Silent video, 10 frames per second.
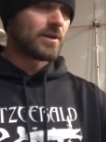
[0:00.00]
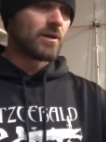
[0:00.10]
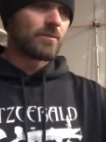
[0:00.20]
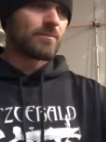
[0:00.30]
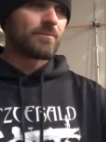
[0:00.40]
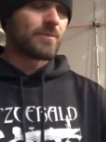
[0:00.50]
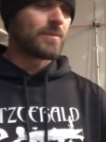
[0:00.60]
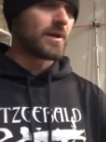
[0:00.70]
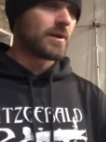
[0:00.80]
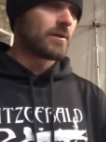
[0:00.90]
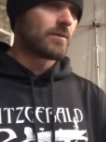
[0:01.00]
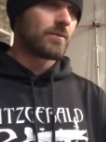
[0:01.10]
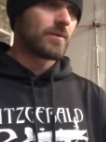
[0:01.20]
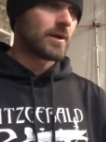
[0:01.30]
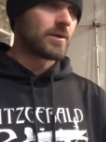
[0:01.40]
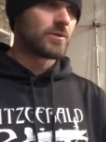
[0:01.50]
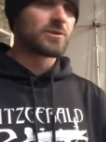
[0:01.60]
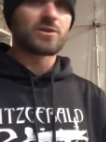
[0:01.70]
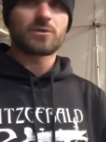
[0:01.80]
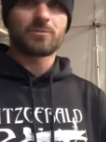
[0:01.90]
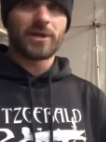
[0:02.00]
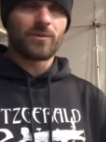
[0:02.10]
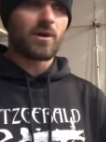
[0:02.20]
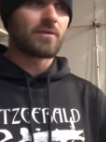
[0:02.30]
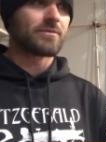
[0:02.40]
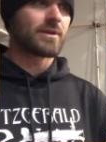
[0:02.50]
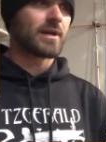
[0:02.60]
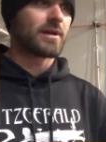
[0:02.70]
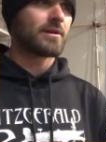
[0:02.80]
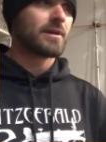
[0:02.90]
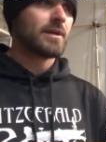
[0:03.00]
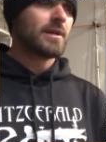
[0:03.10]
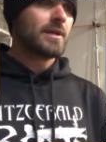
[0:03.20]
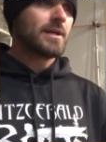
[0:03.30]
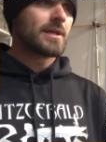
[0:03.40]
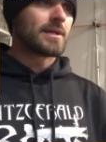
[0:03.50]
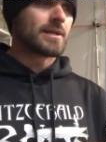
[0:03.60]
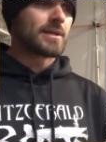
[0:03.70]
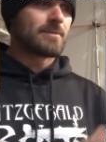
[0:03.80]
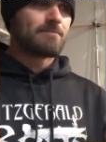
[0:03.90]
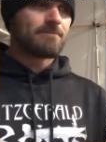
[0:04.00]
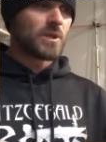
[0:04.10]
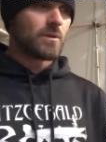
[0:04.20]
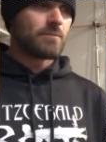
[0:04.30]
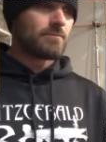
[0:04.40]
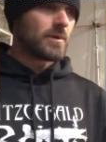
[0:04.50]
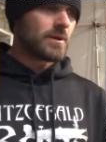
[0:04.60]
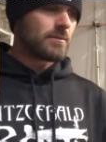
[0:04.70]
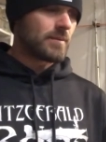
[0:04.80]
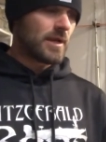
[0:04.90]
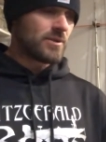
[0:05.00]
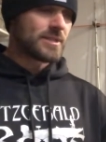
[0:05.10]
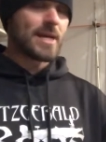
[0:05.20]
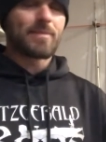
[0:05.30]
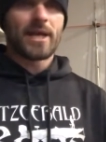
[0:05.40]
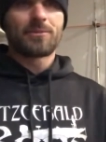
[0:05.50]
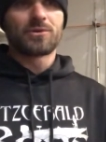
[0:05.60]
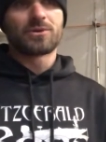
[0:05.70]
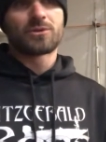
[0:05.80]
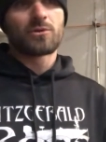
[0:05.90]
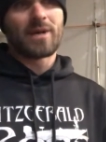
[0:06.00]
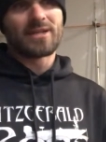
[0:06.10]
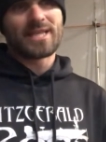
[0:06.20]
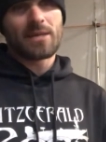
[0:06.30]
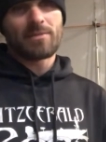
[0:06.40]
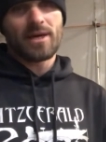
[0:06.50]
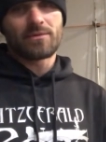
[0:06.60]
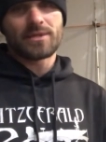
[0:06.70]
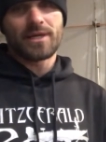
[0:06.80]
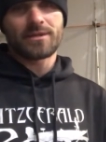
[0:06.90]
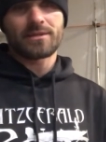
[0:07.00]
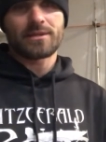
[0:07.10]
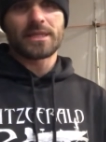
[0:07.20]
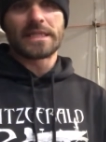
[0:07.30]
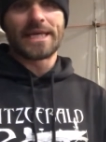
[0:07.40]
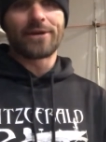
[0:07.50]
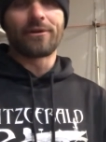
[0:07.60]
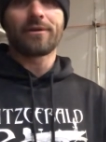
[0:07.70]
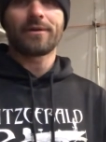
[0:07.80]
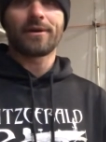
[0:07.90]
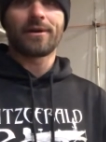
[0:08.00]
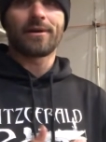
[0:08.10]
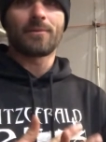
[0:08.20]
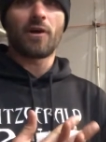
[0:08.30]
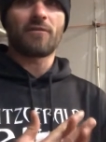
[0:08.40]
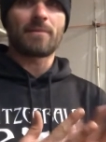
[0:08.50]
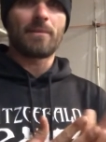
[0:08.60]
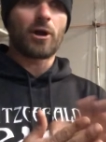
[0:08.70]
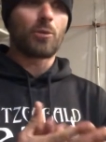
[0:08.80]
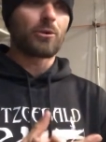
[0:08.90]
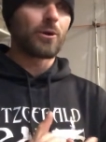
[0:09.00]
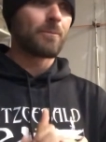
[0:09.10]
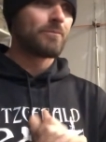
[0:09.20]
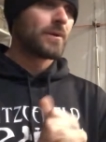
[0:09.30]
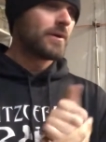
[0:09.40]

You know, I'll use a spinning rod for that. You know, I'll step that up usually to about a 10-pound test, leader, off my Power Pro.